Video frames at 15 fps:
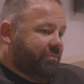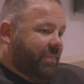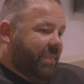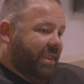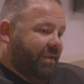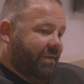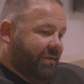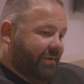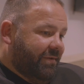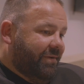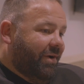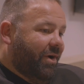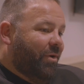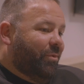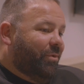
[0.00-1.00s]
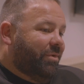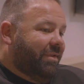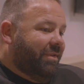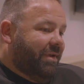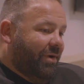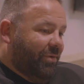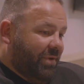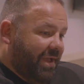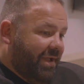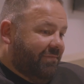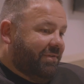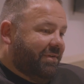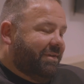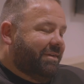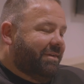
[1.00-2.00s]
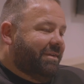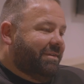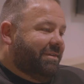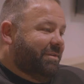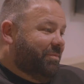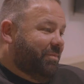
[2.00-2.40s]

yeah, I'll have a.